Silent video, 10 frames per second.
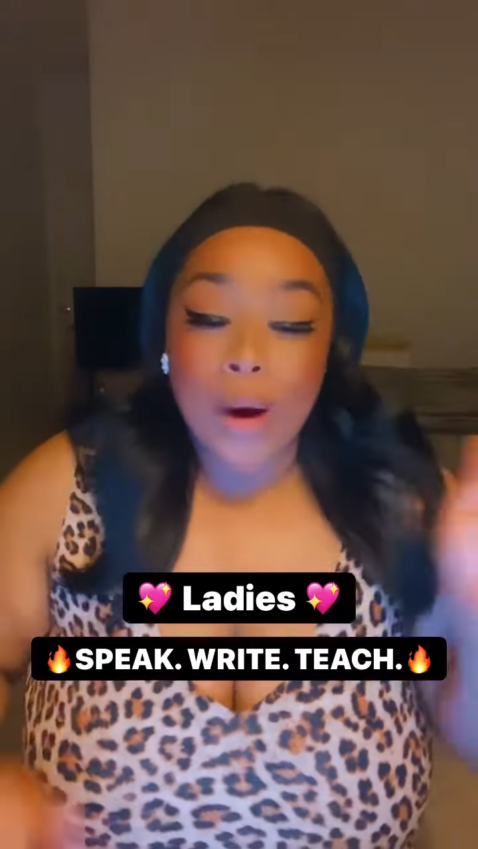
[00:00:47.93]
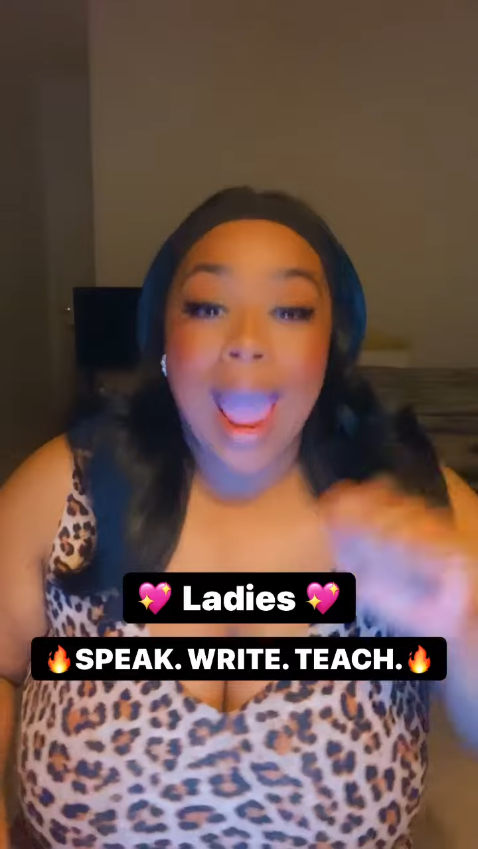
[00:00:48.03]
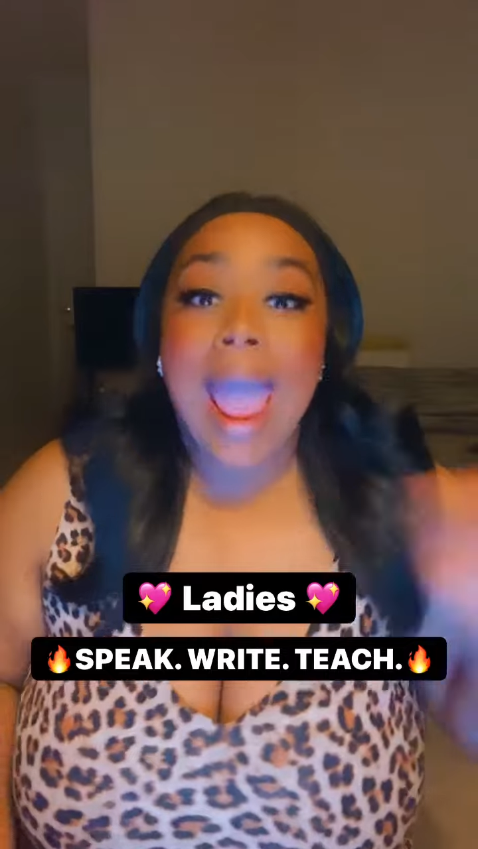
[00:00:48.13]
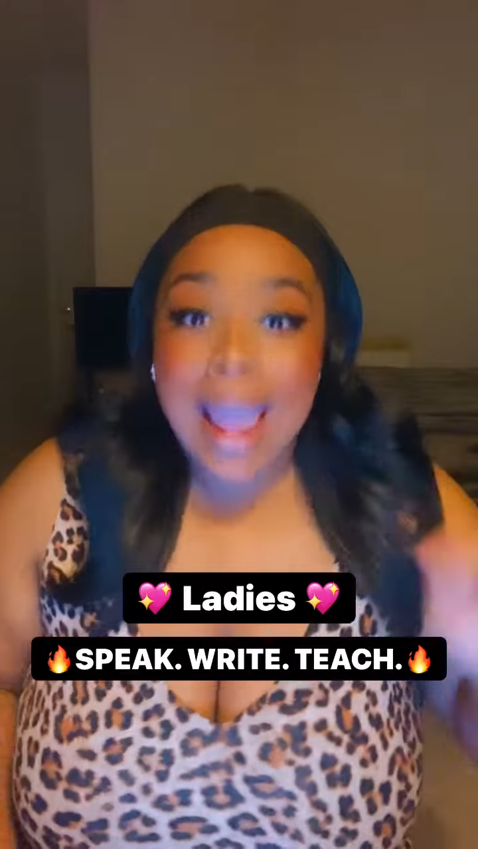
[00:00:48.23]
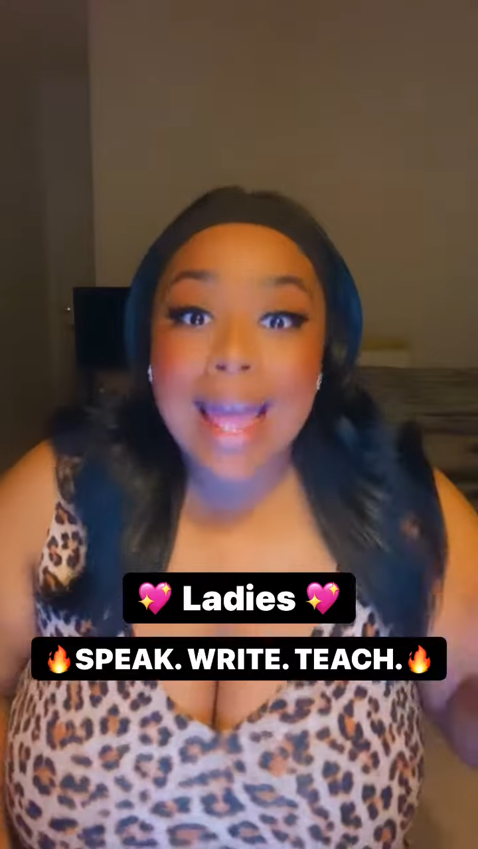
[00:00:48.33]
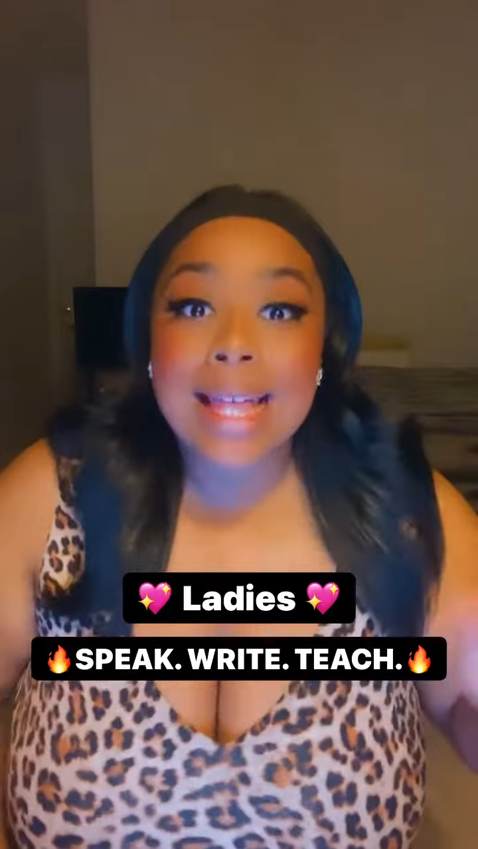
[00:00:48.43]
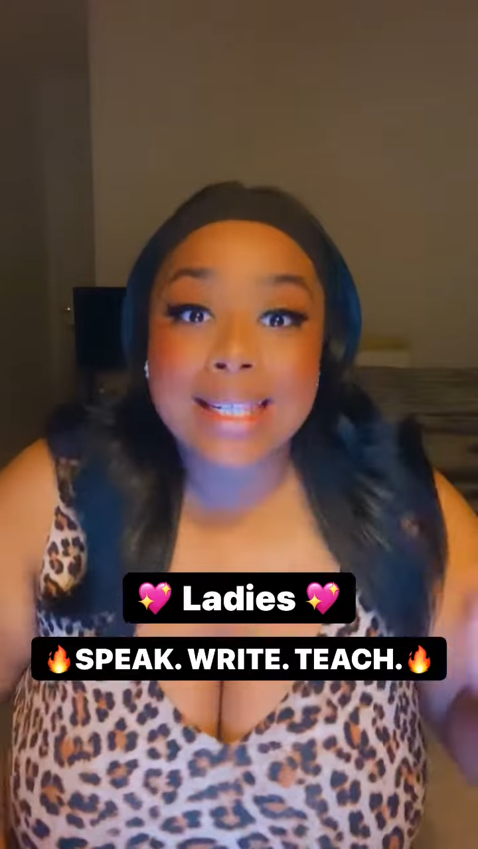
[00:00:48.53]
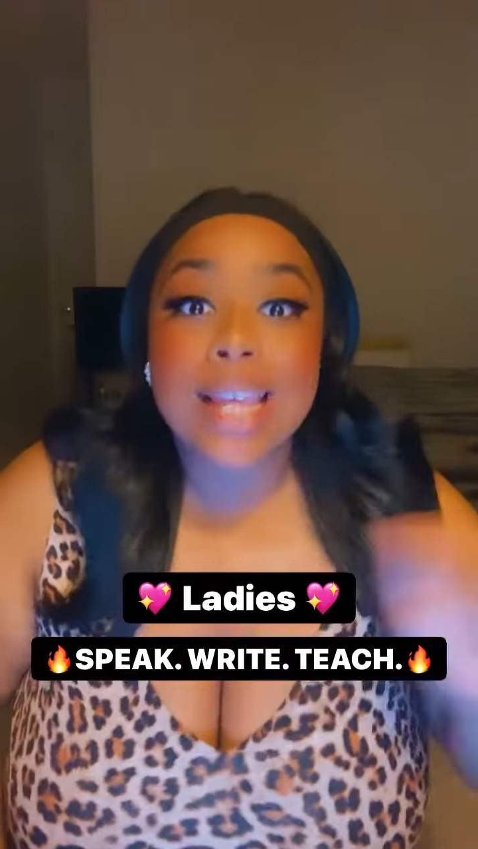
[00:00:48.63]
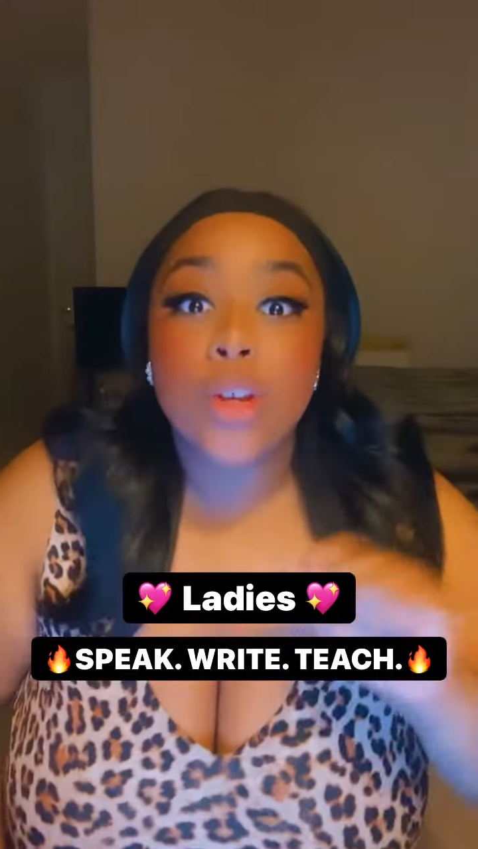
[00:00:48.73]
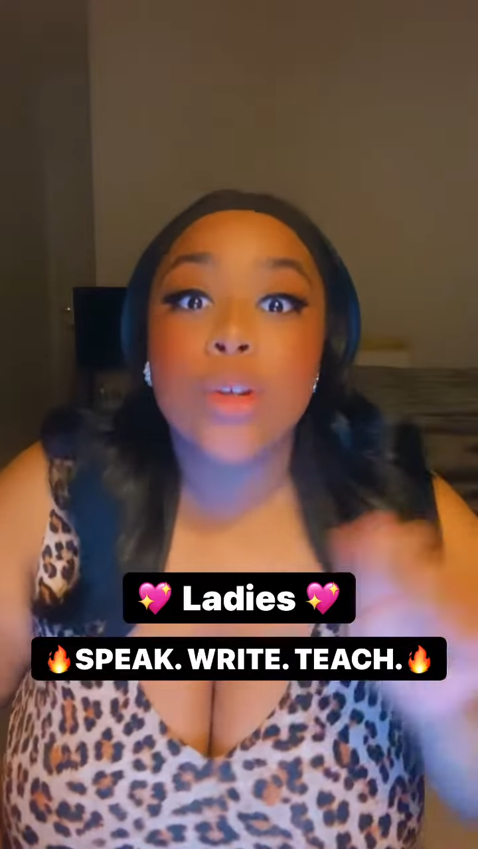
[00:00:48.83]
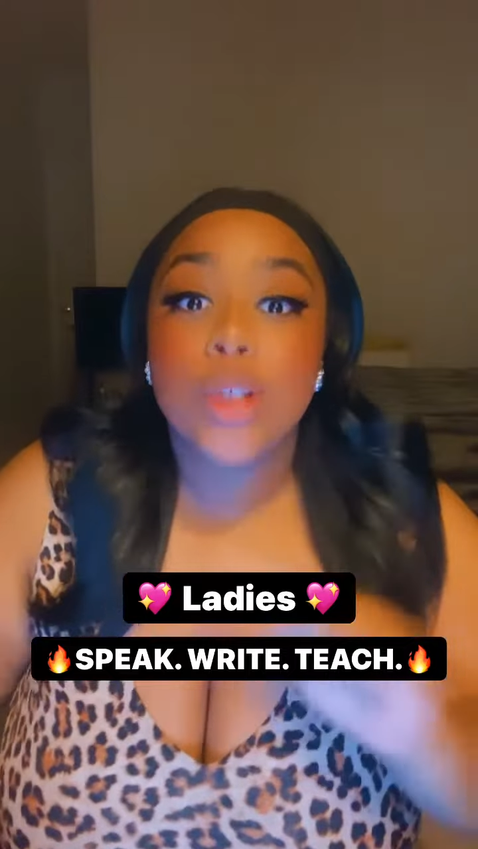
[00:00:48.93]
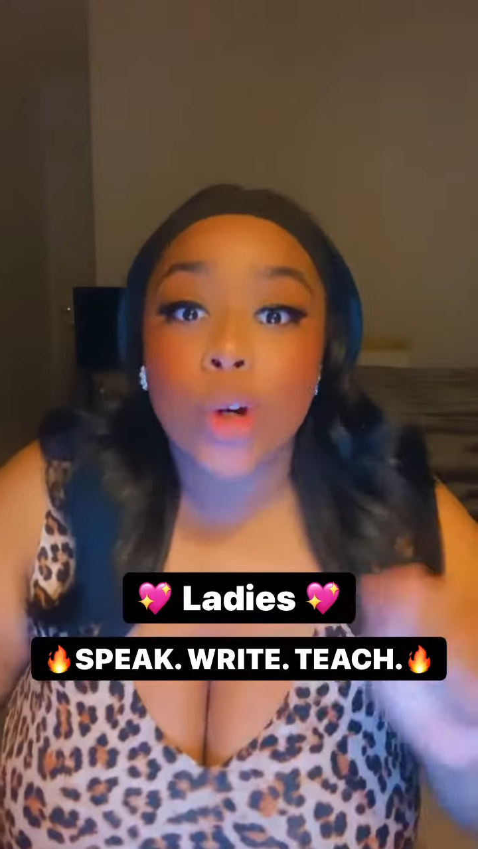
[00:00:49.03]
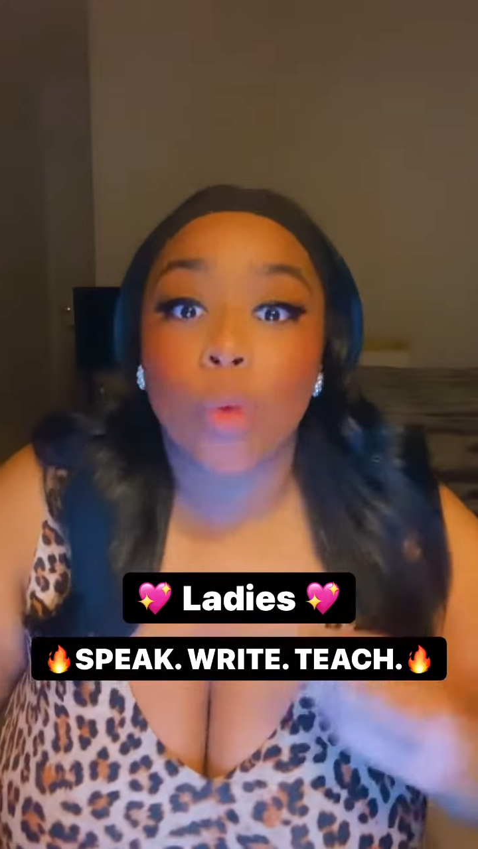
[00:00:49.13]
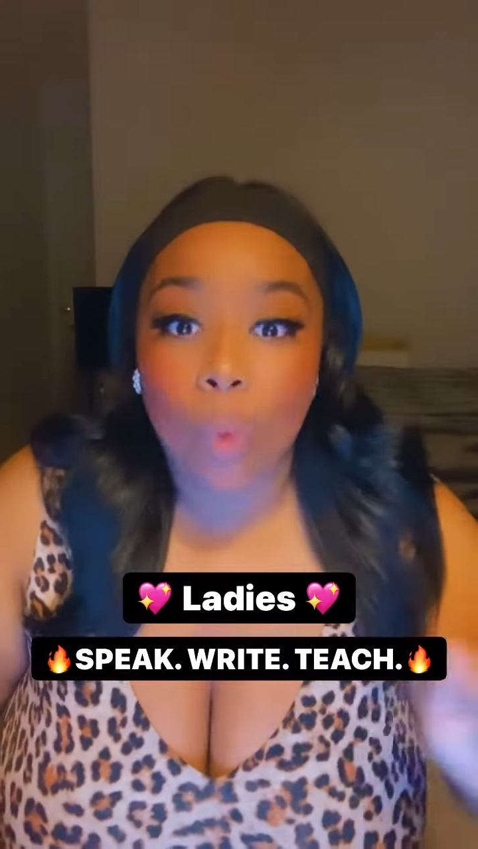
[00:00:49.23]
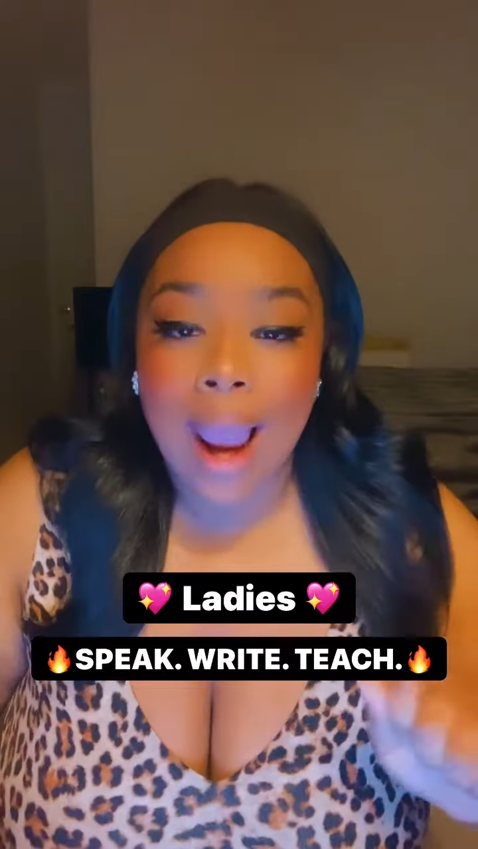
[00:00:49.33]
hands and you need
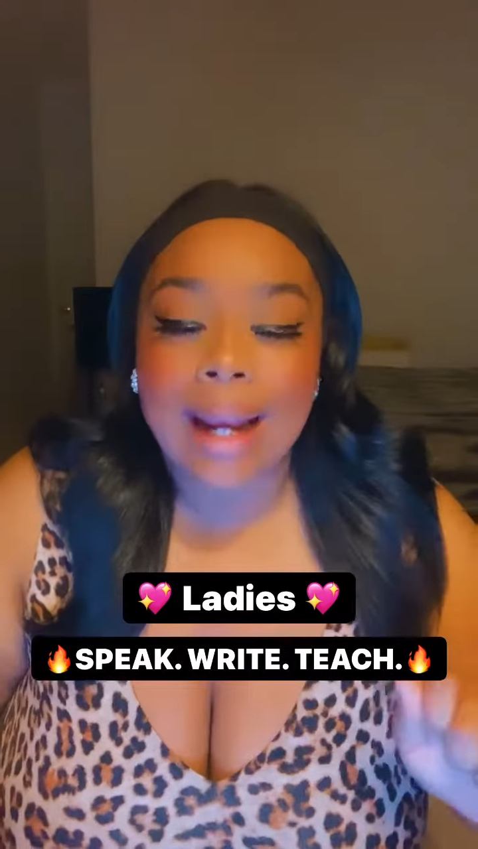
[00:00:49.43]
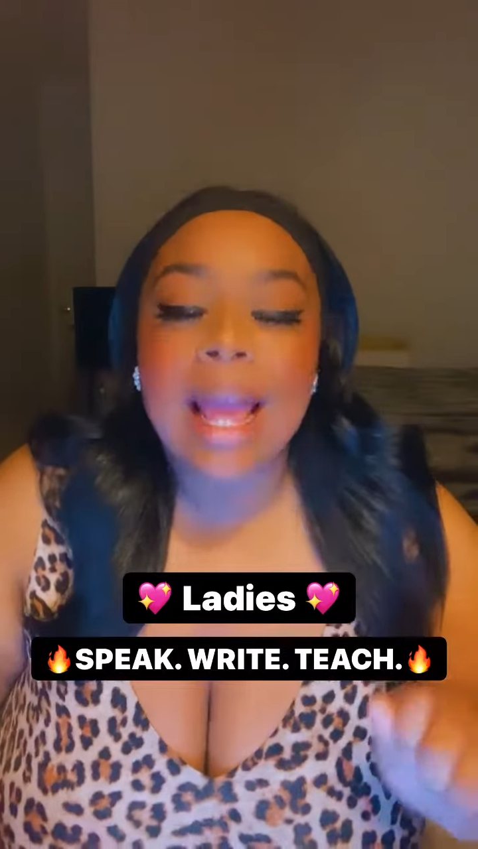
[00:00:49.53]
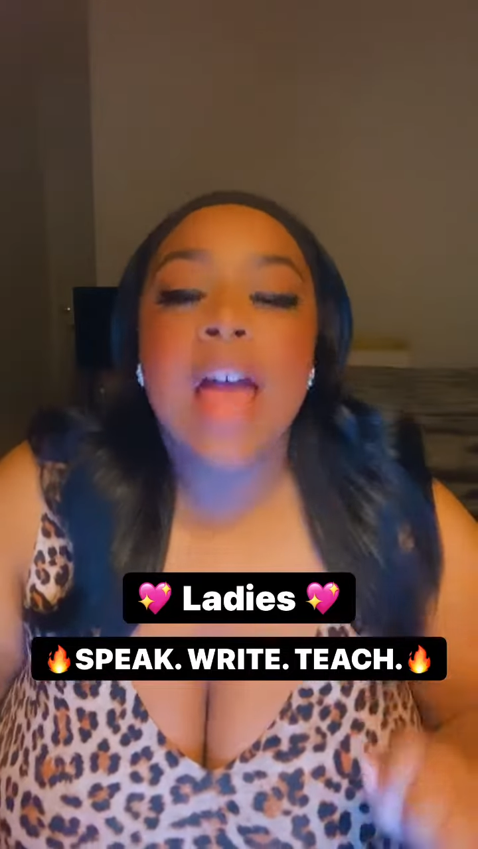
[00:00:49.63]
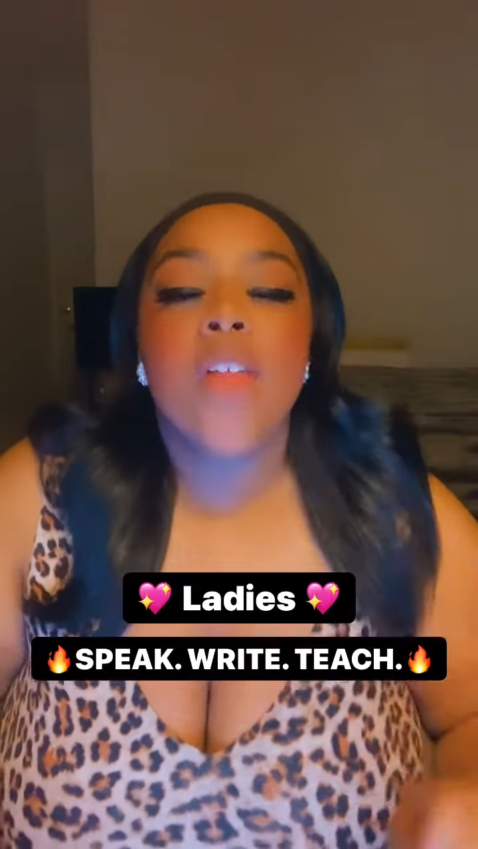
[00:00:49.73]
to write.